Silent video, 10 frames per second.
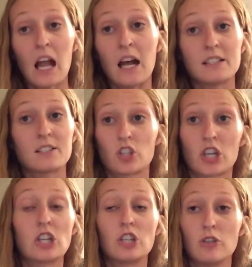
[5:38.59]
I
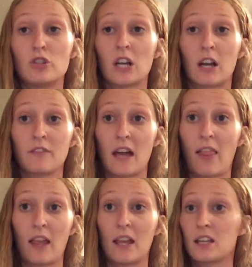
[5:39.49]
suggest you check out that
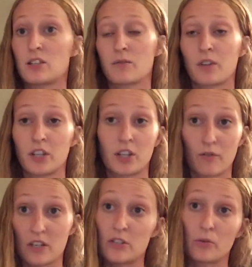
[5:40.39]
link. It's a really good
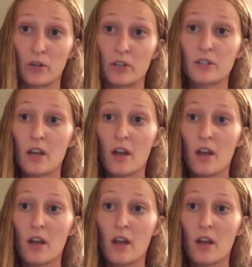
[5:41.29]
resource